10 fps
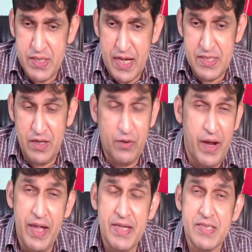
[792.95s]
as
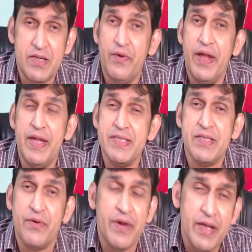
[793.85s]
grace, grace,
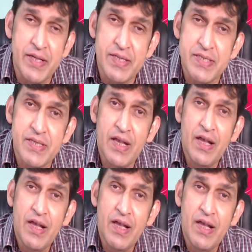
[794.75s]
grace,